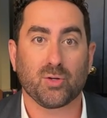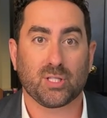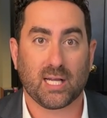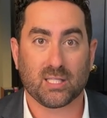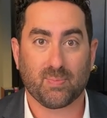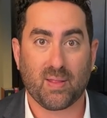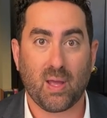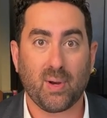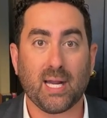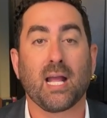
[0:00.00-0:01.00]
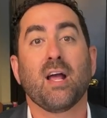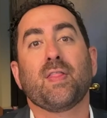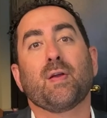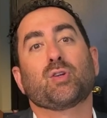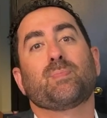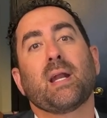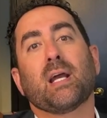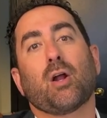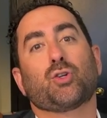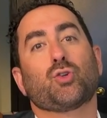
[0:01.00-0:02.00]
They can spend that money. They were spending
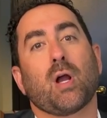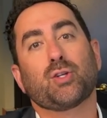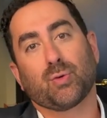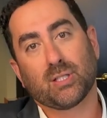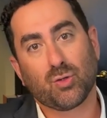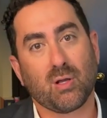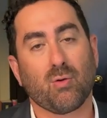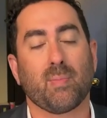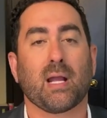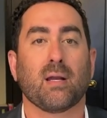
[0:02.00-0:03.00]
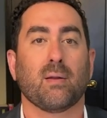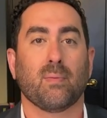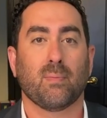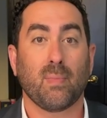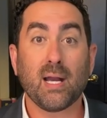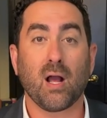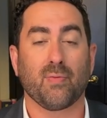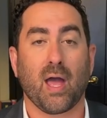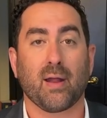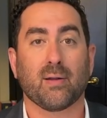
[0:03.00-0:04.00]
it on treasuries, so they were making money
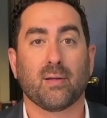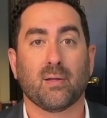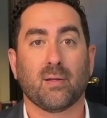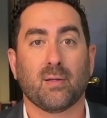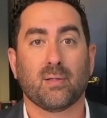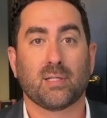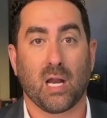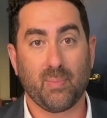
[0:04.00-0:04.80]
on that.